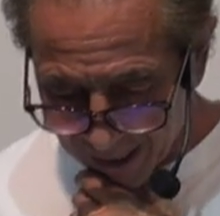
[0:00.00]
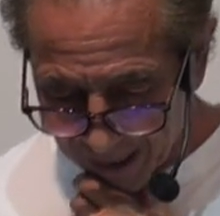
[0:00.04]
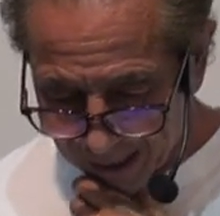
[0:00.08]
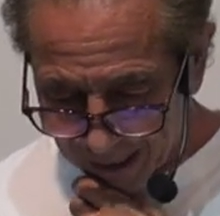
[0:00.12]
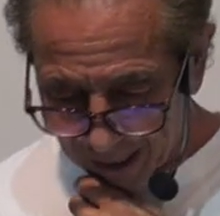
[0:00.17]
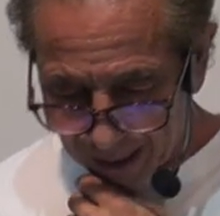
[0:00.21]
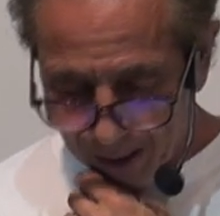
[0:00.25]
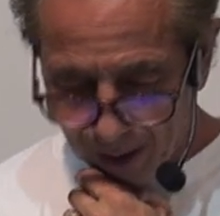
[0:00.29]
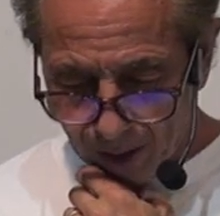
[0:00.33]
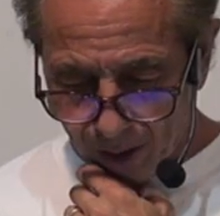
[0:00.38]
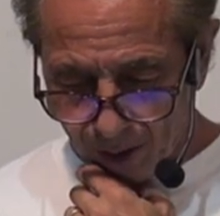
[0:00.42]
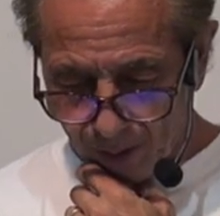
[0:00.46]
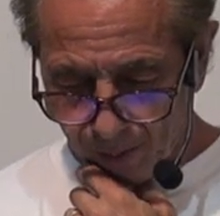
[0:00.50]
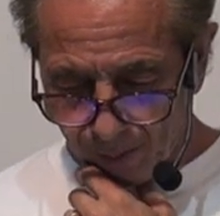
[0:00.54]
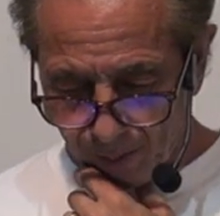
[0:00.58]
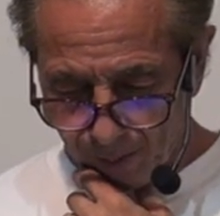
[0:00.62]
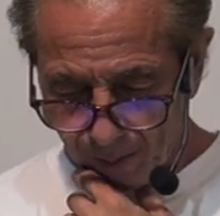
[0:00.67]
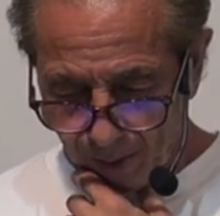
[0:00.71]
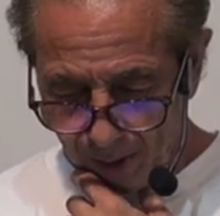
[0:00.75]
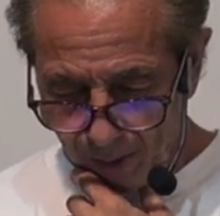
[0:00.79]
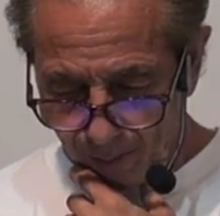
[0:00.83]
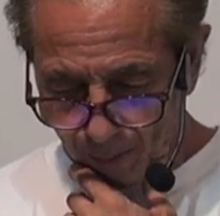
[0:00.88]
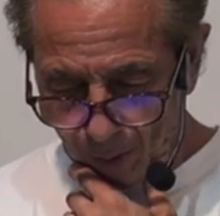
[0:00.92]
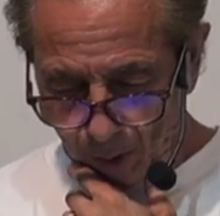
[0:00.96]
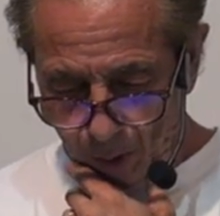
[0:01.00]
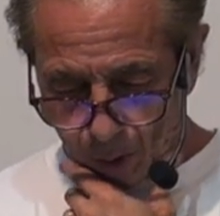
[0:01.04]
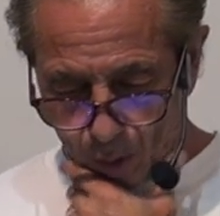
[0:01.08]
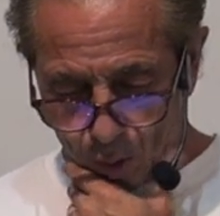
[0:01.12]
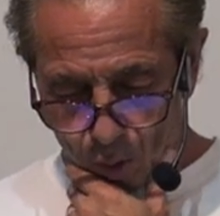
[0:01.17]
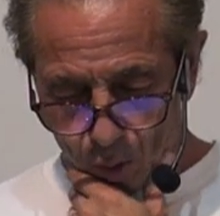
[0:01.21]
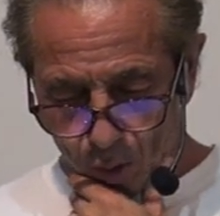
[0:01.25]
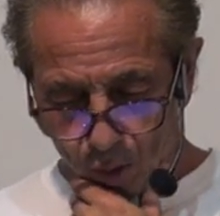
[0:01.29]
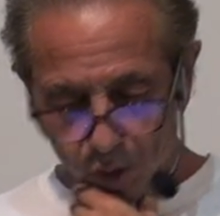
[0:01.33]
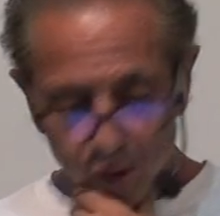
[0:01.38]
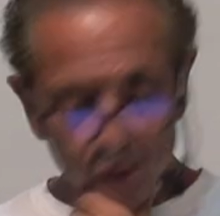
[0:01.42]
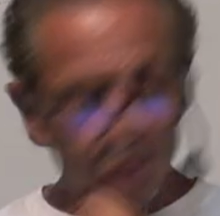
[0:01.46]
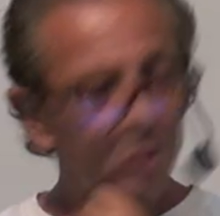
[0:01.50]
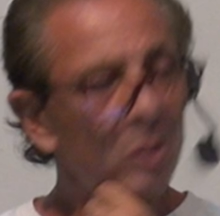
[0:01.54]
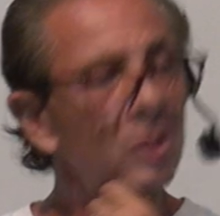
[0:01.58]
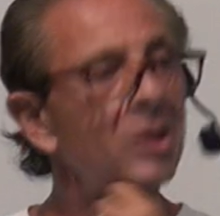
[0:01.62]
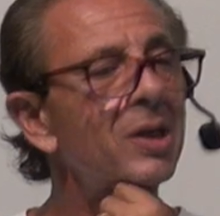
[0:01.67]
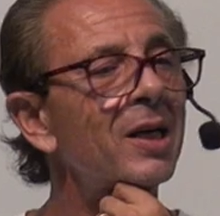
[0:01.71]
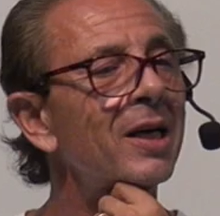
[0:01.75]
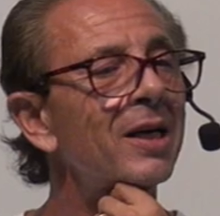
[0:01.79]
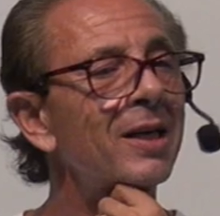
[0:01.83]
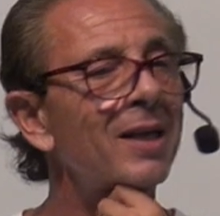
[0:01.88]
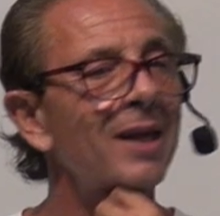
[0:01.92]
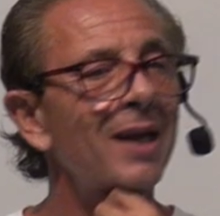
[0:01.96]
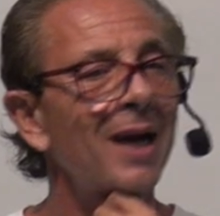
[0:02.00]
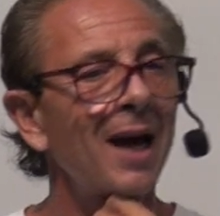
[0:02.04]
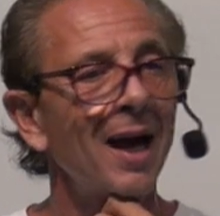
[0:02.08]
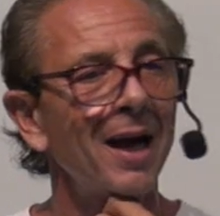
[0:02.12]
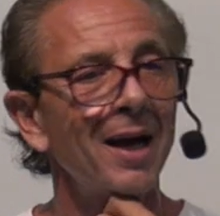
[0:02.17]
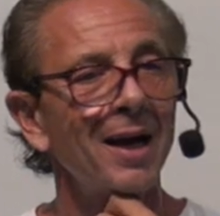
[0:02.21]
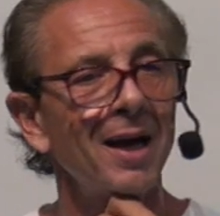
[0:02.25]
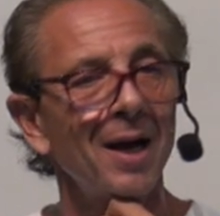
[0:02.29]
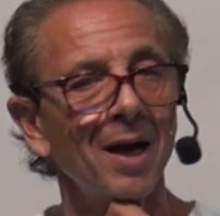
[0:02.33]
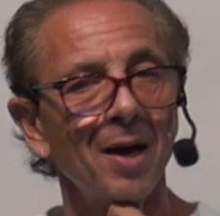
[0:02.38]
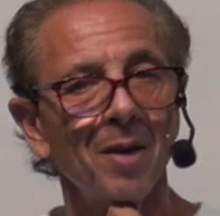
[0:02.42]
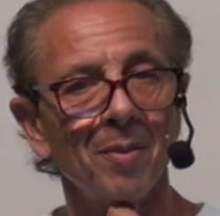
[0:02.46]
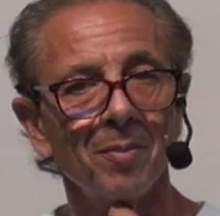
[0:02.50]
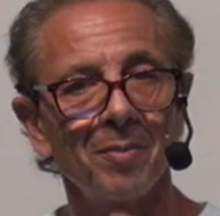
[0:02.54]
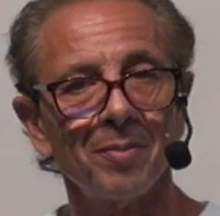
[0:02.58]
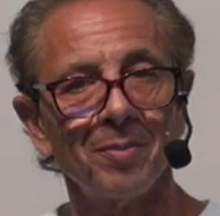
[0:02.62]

said to them, But who do you say that I am?